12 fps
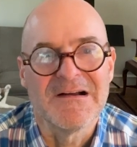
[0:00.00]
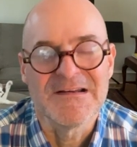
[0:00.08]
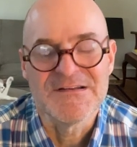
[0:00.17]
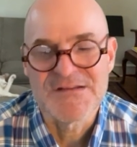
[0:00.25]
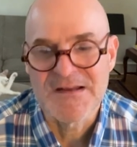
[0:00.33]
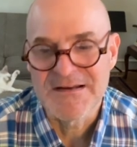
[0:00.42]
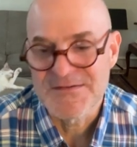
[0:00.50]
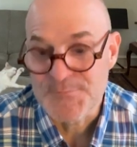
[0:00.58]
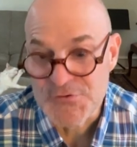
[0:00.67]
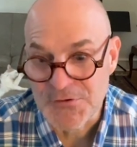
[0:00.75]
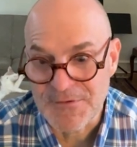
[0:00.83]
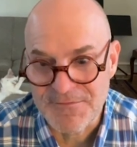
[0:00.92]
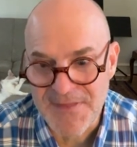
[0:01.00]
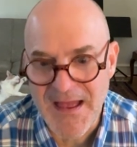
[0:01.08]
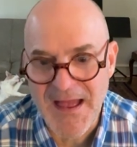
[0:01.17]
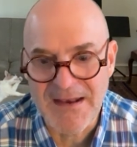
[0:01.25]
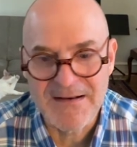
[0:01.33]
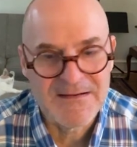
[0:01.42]
He said he observed
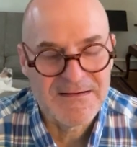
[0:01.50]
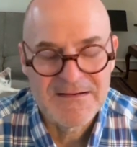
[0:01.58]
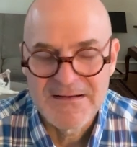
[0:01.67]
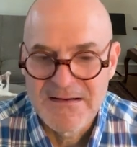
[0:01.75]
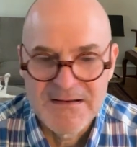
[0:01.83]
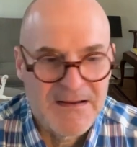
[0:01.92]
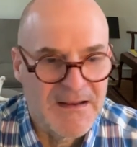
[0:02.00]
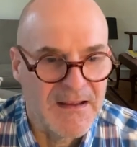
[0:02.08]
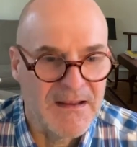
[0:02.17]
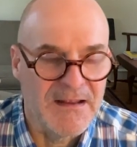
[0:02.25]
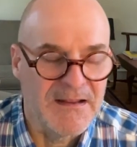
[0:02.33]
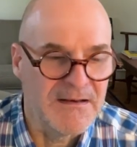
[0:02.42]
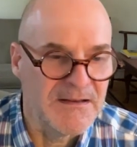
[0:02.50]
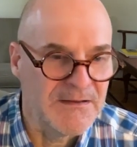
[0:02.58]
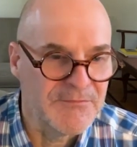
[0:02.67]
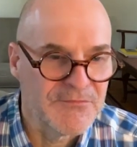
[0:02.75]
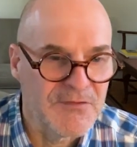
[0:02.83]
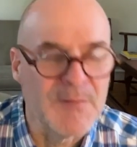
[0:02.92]
that, and
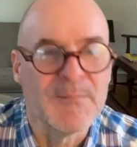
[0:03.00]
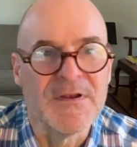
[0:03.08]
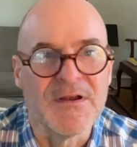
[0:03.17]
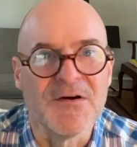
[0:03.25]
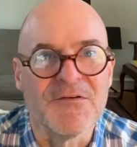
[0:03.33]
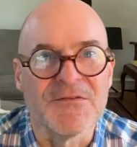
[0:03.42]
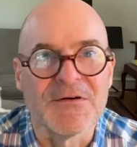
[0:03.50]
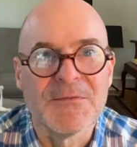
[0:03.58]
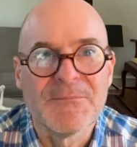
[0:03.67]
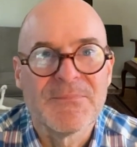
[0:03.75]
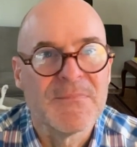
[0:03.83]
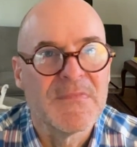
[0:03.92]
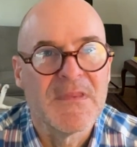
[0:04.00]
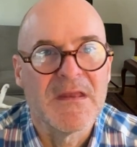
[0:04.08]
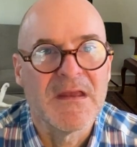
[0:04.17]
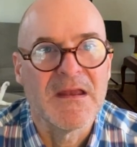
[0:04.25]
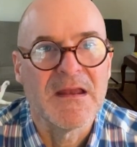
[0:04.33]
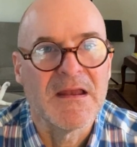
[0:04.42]
he flipped me over,
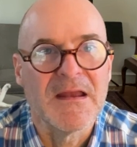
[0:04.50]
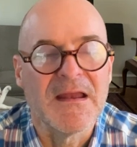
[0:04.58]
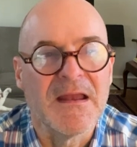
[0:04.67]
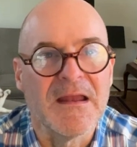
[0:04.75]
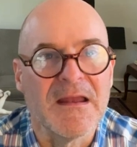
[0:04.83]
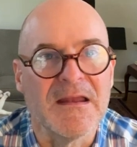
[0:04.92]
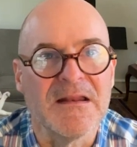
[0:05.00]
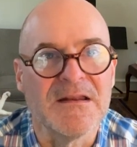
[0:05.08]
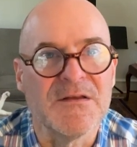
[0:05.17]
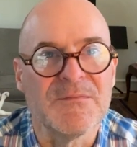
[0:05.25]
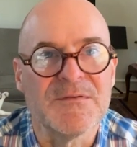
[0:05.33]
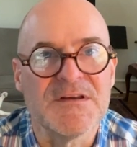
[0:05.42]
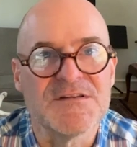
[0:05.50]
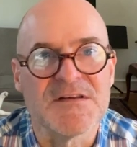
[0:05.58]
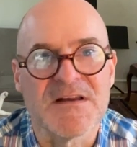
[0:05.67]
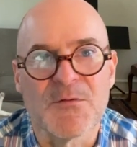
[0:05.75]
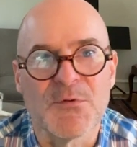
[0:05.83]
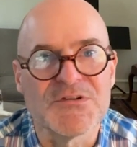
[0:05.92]
and he
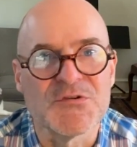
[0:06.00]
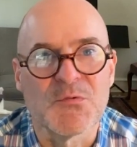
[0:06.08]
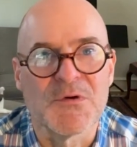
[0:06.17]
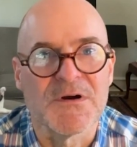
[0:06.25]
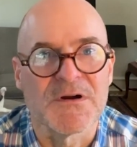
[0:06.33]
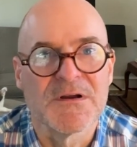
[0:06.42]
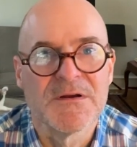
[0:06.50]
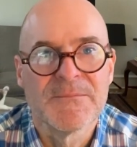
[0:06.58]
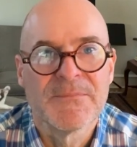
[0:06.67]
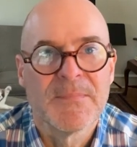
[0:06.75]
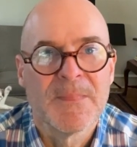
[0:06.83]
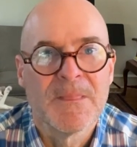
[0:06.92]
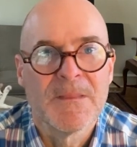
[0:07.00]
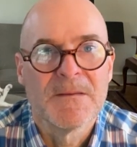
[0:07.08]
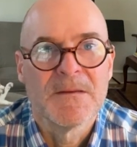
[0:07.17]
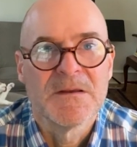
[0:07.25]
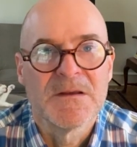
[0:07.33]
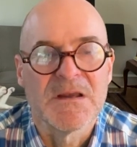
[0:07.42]
said I went to work,
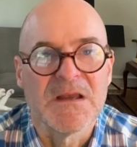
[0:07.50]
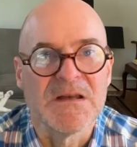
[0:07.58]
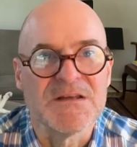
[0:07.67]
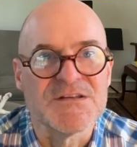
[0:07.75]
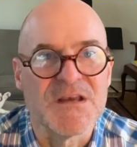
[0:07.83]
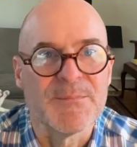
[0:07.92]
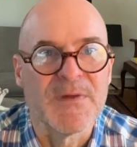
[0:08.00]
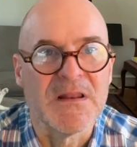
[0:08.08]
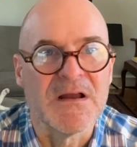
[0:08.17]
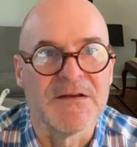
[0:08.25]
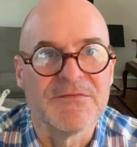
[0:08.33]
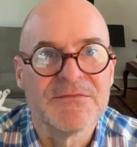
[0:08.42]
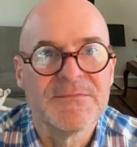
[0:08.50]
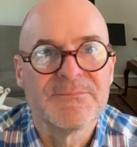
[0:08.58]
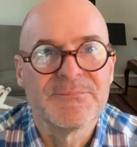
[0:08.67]
and he saved my life.